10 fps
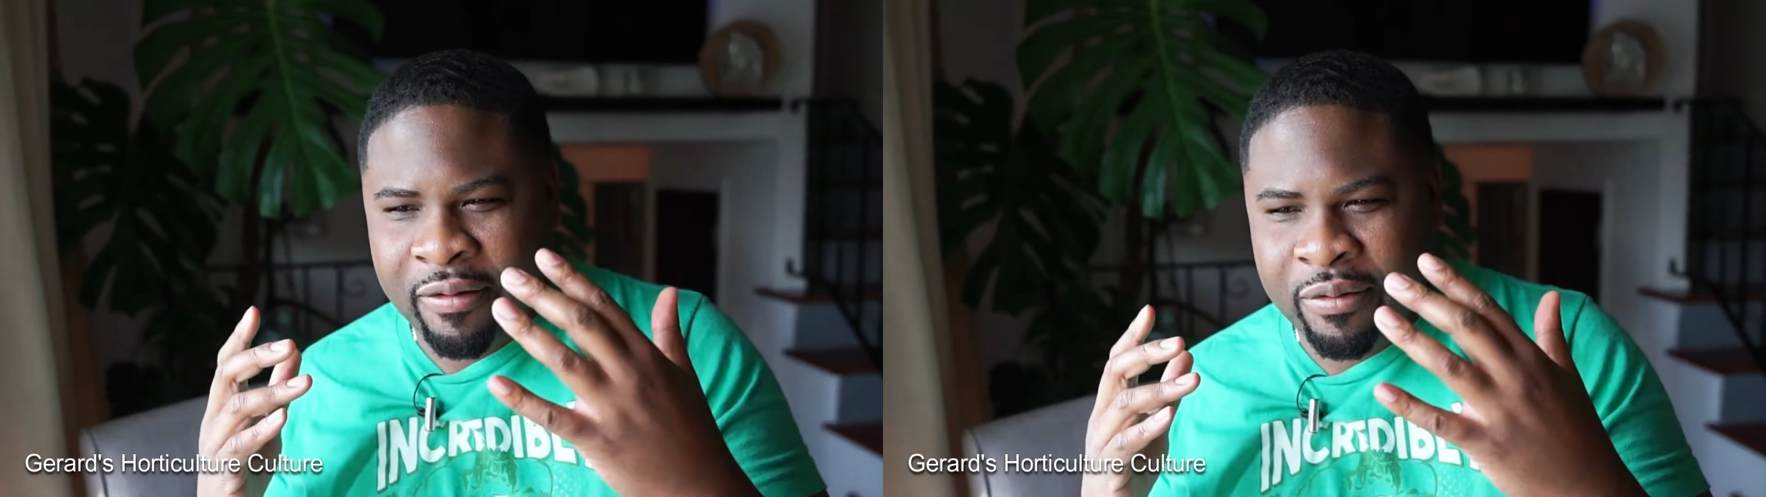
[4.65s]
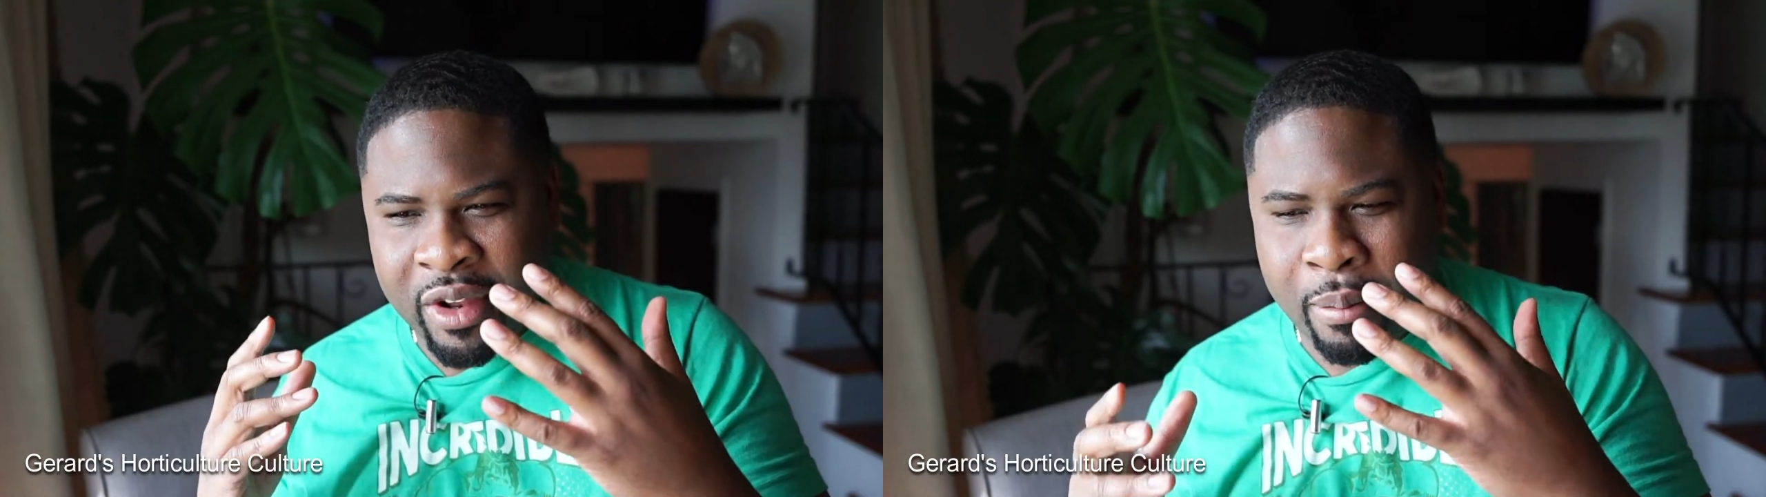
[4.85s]

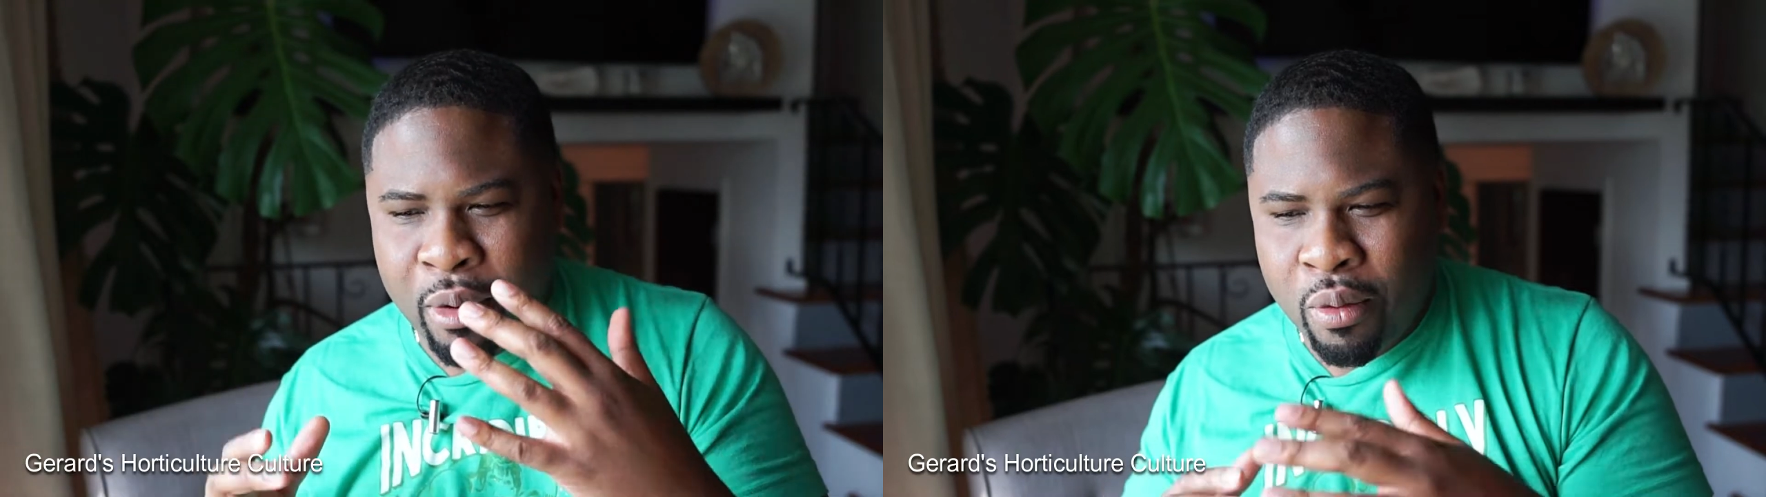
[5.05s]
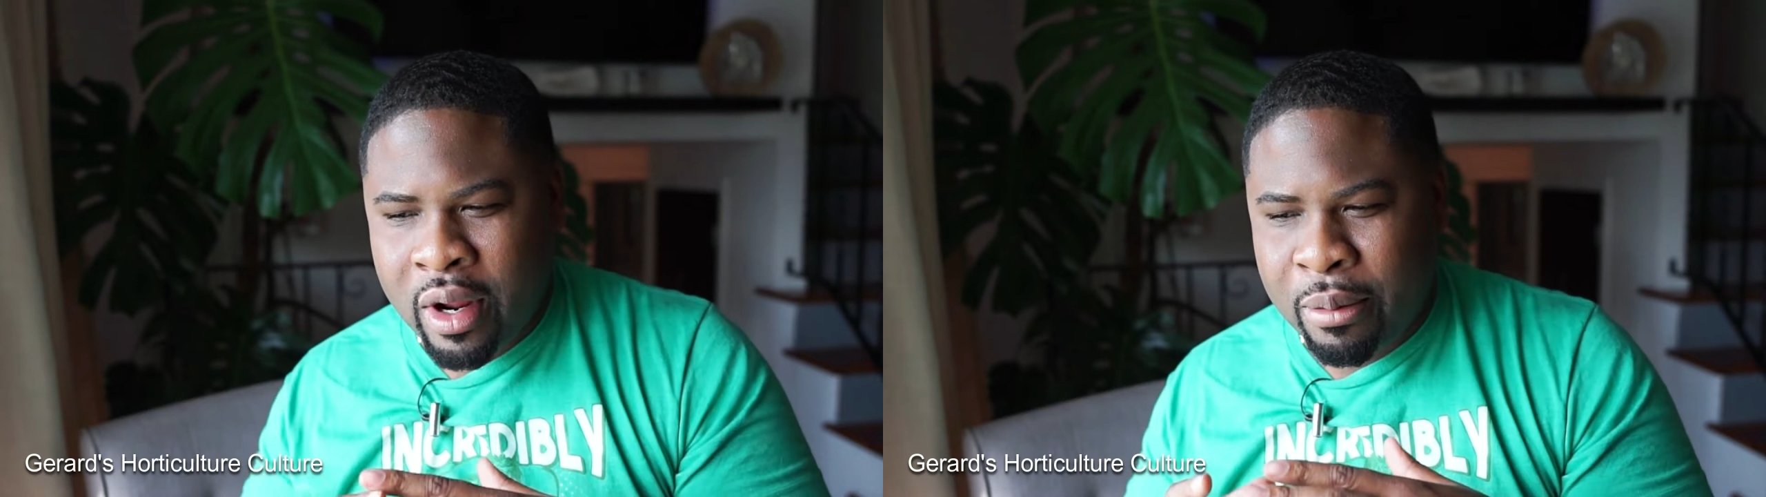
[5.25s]
Number
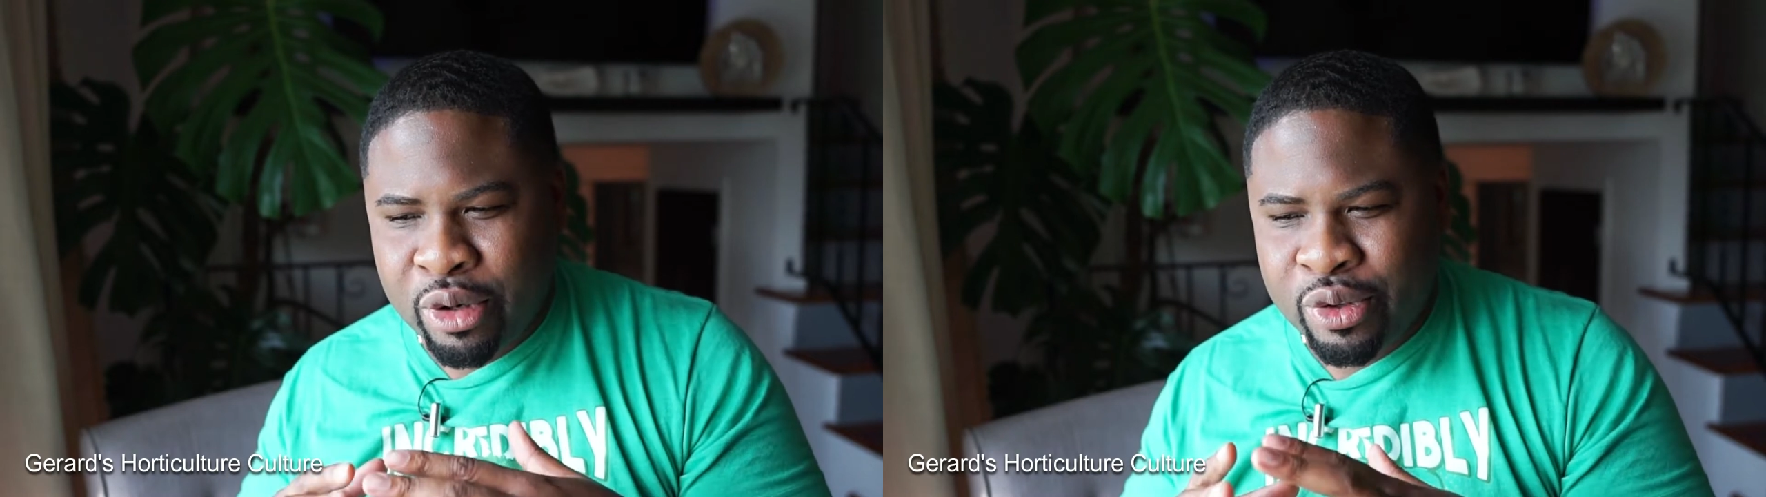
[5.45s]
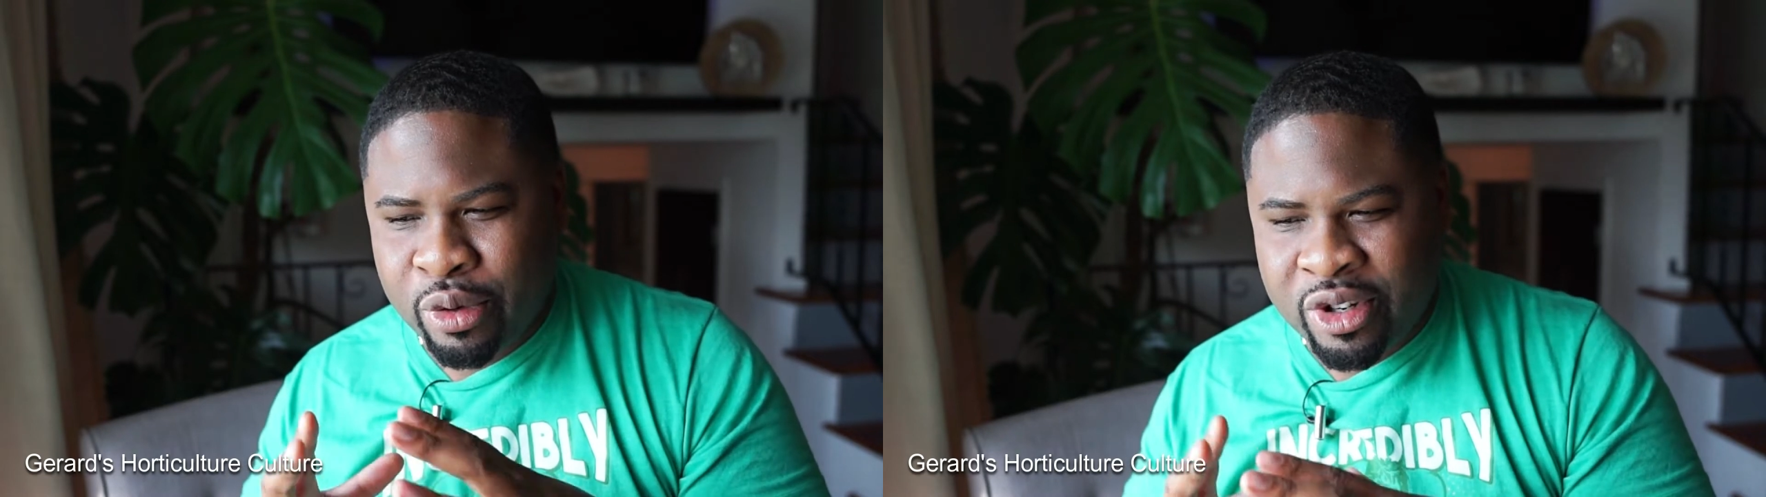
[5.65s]
one, I'm
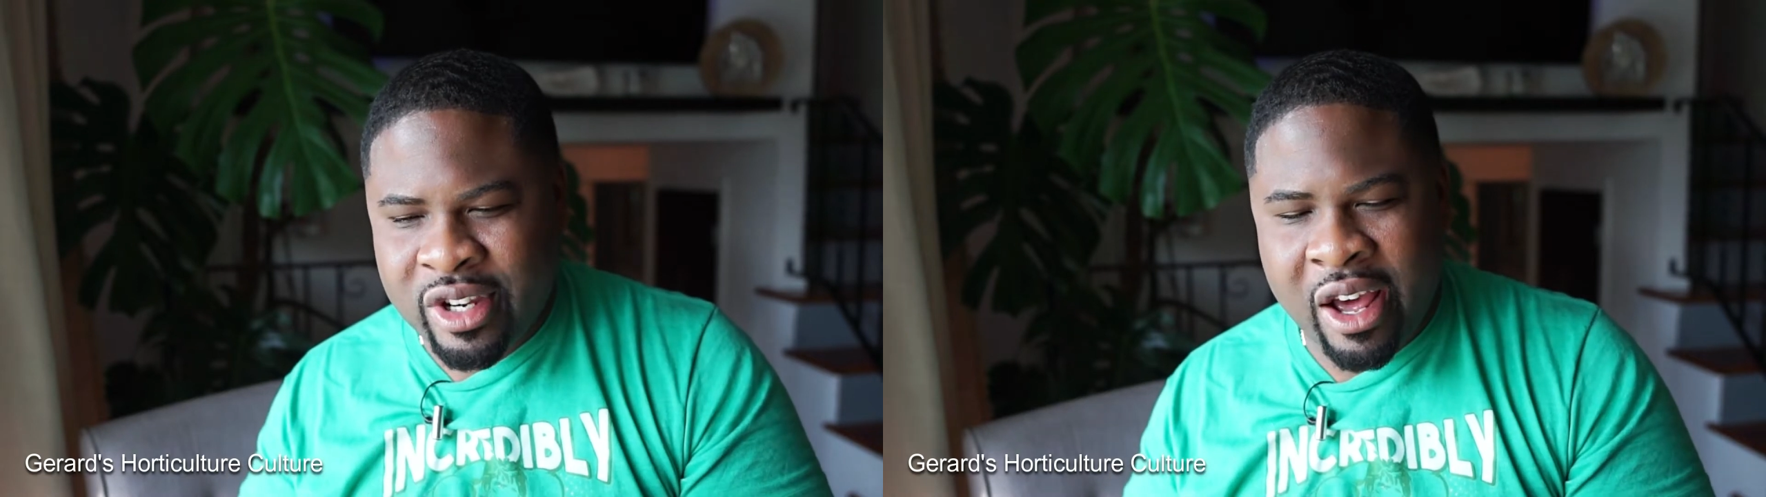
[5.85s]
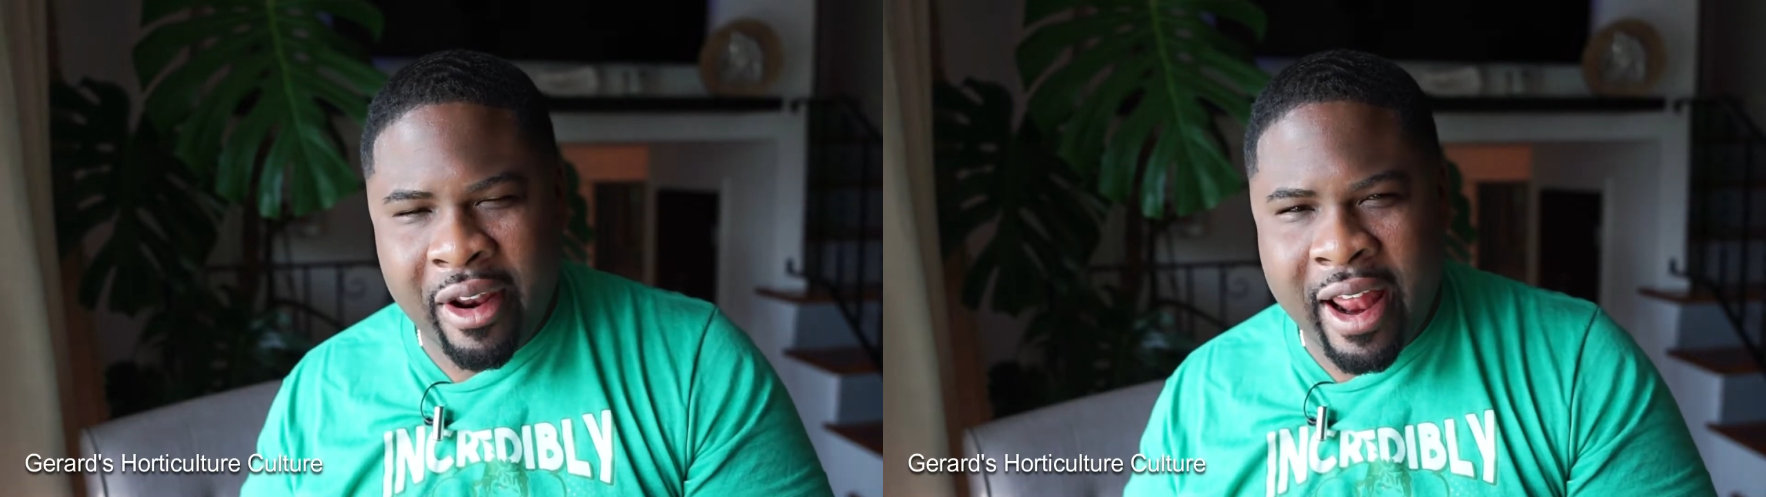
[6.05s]
just gonna
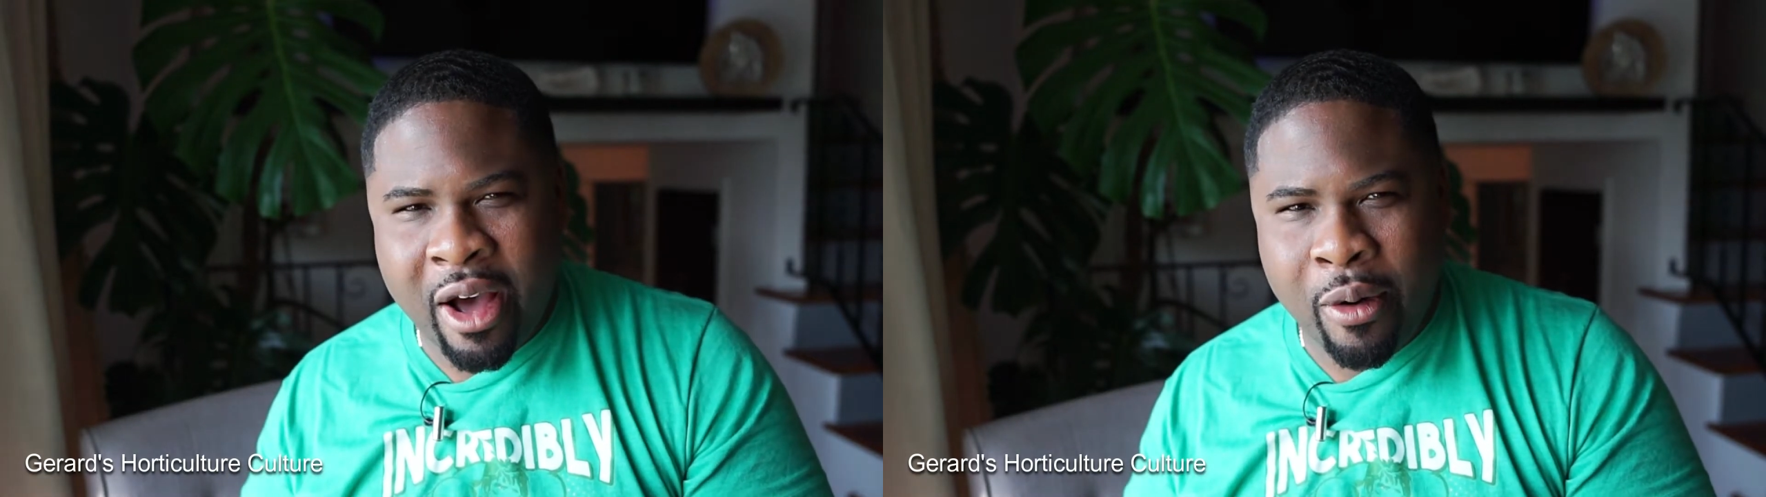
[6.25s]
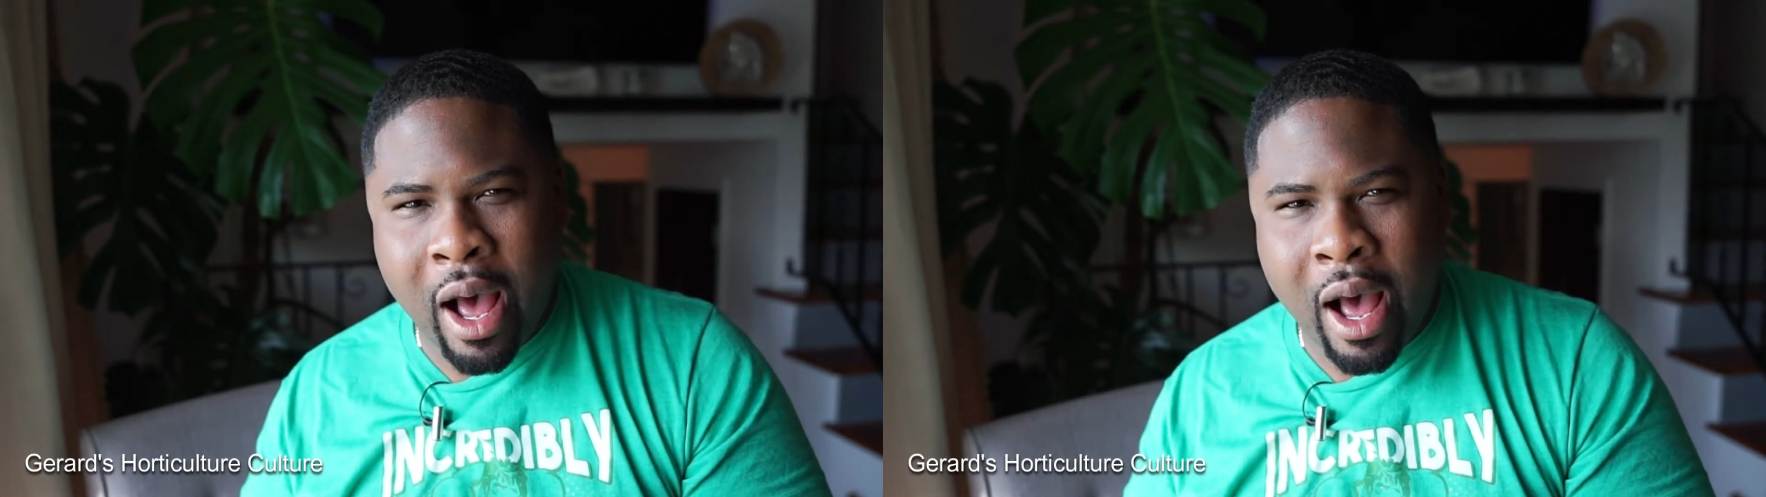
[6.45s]
shout it out.